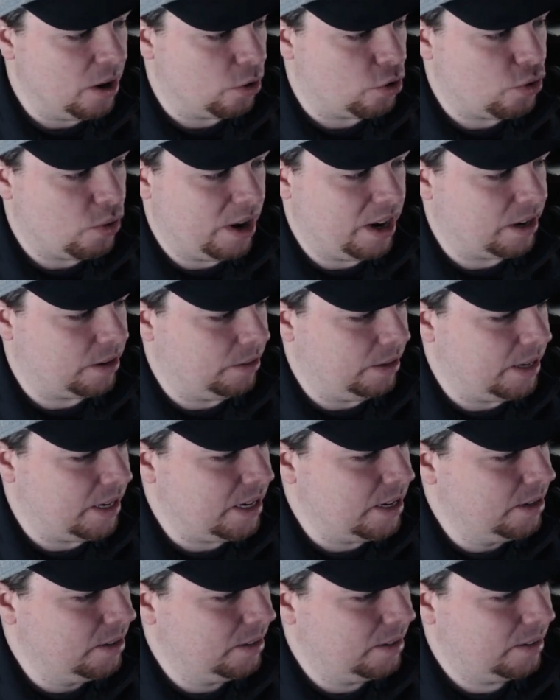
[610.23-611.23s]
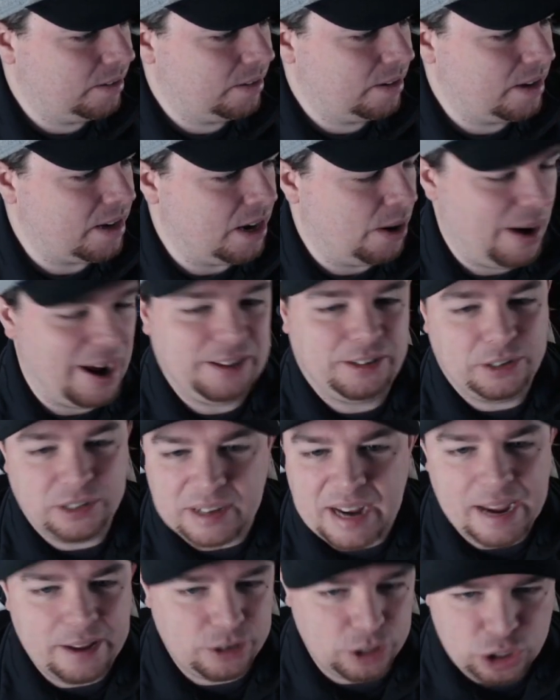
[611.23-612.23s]
critically, as
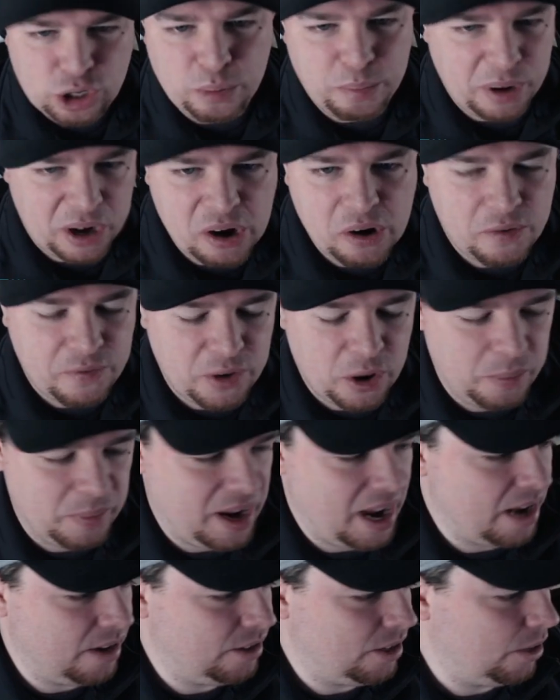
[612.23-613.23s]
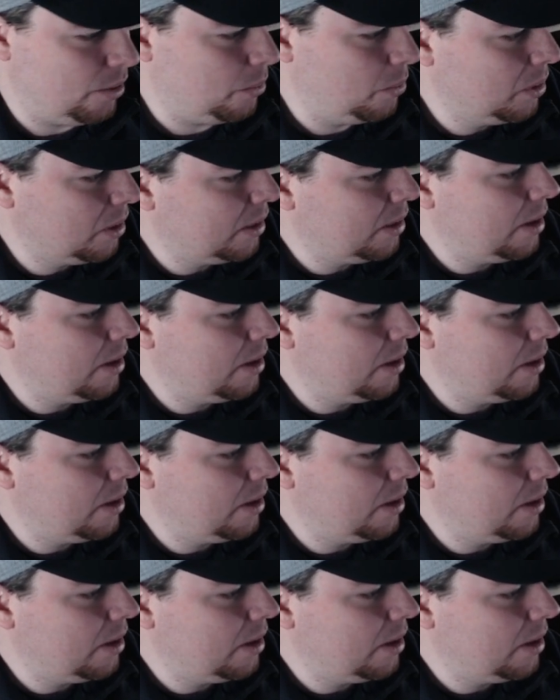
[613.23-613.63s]
a superhero film can do.